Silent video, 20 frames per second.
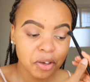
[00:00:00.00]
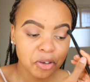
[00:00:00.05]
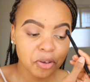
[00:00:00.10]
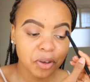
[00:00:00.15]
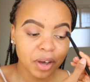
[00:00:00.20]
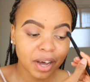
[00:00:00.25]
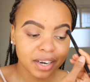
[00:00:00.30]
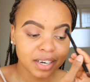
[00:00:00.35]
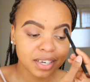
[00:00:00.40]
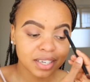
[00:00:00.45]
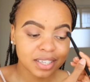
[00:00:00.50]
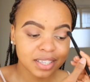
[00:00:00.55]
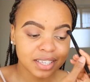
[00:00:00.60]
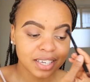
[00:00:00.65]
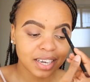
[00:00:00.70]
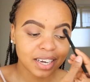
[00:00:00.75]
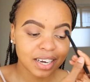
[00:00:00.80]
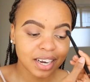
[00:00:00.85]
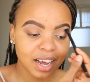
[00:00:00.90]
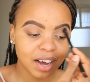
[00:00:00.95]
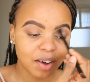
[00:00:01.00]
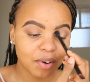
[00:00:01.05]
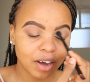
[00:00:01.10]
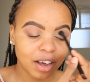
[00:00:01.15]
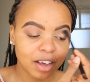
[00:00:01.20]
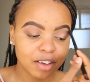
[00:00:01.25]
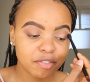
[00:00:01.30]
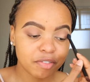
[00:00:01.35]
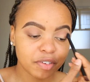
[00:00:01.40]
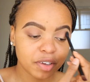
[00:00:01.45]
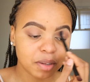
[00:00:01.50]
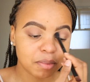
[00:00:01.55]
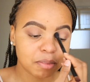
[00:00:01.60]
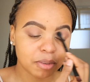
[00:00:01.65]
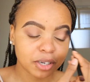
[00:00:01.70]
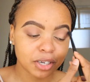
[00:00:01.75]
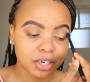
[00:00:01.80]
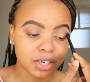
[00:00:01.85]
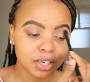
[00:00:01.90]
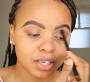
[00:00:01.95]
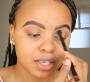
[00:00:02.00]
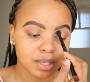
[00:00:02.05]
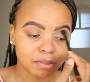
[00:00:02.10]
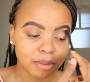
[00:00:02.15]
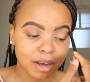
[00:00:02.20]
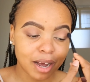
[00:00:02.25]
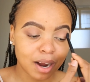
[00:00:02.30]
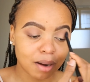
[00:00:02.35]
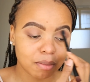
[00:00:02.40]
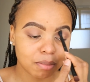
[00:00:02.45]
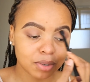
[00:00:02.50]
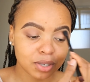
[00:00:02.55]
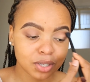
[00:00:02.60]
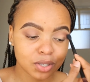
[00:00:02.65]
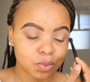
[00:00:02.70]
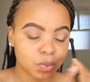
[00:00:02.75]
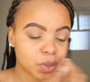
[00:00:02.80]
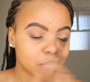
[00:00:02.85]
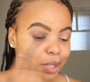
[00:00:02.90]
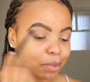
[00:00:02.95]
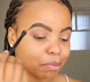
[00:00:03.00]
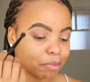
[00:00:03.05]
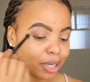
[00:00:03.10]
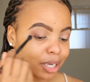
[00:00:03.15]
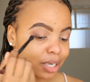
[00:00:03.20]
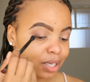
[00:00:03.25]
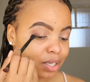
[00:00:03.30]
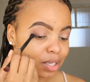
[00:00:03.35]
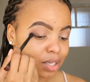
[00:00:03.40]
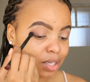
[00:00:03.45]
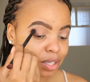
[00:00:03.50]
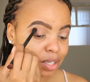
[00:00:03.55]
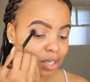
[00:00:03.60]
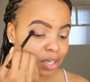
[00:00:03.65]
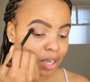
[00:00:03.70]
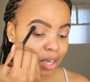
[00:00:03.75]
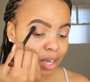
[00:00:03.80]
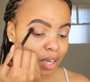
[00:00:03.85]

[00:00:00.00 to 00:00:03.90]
you understand how I feel, because my eyebrows were a mess